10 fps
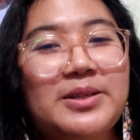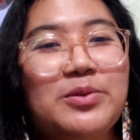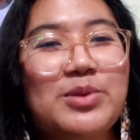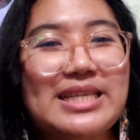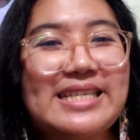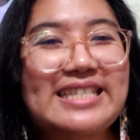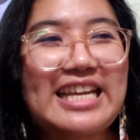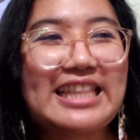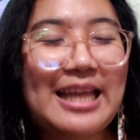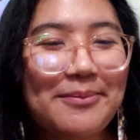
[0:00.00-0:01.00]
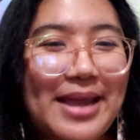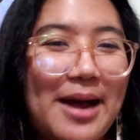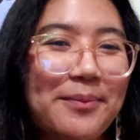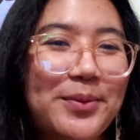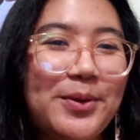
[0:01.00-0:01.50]
we say
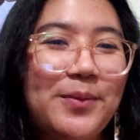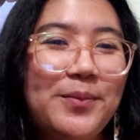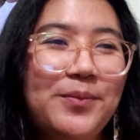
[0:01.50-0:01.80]
tabi'a po